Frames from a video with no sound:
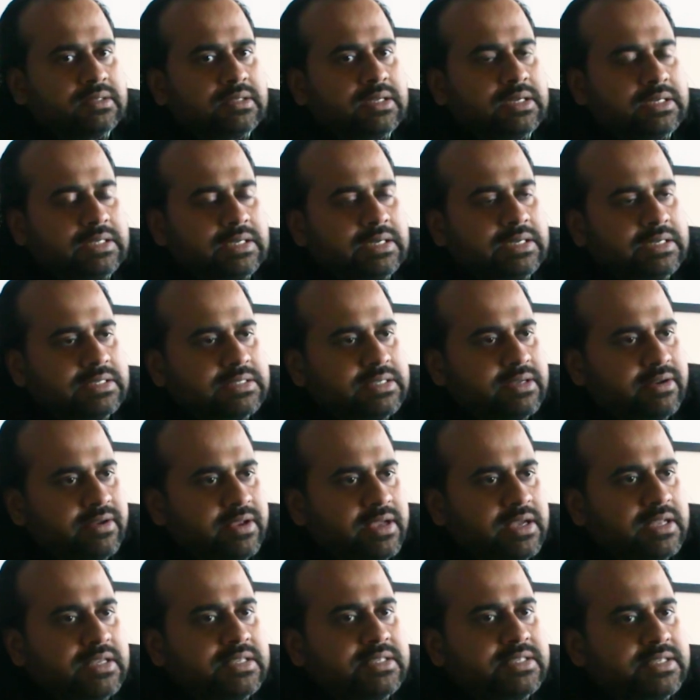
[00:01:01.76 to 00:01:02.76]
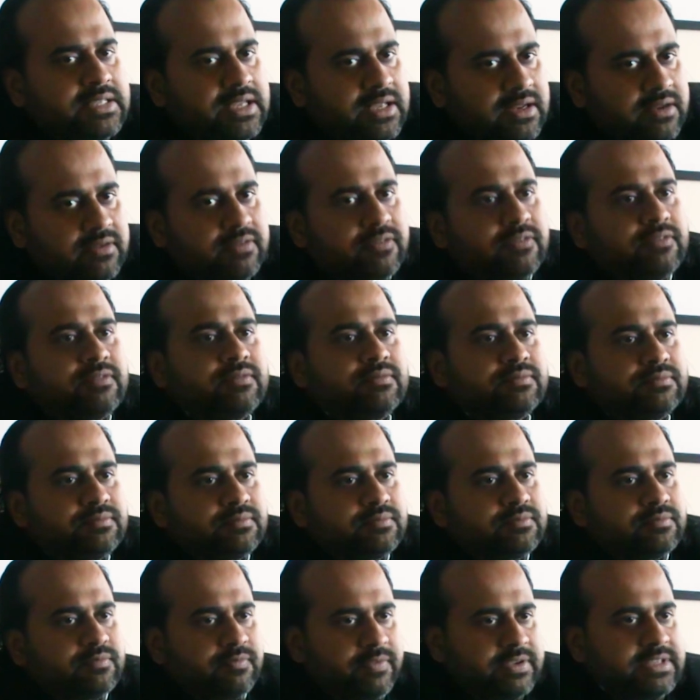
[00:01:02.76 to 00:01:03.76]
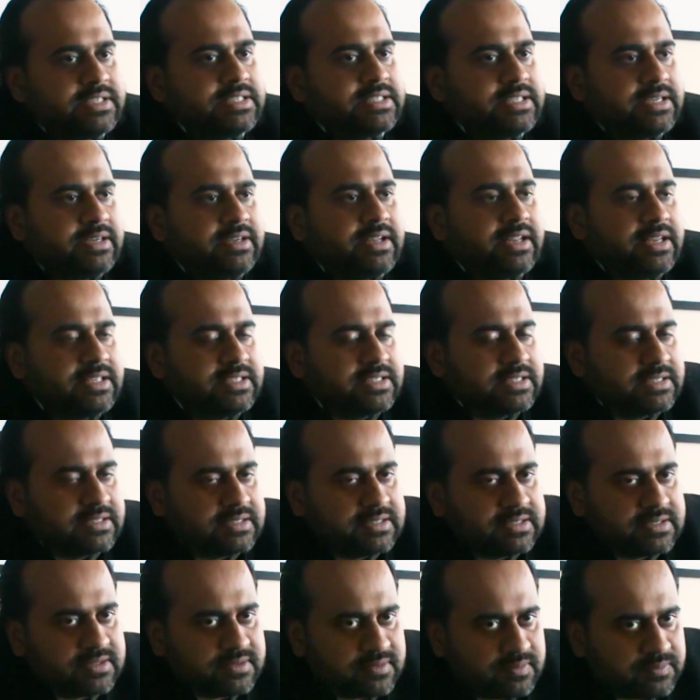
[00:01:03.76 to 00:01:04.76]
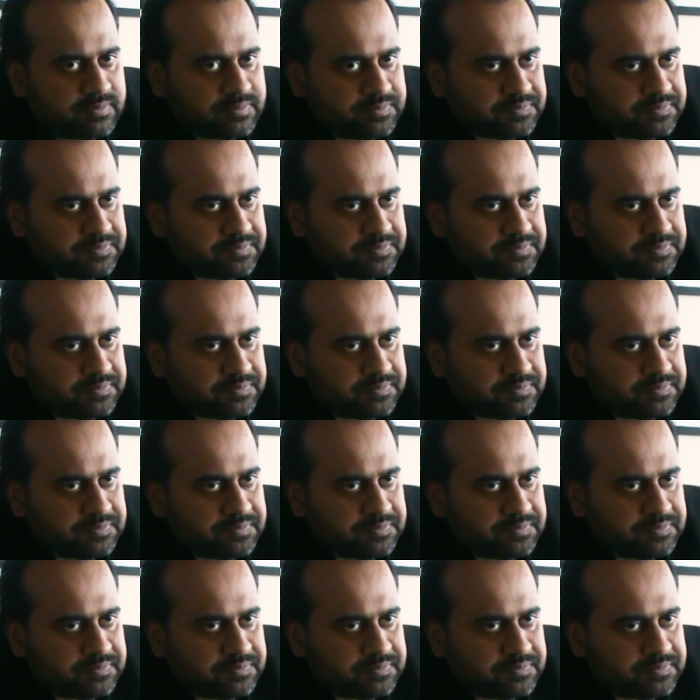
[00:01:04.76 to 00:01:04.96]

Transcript: The other is the real self, which is intelligence.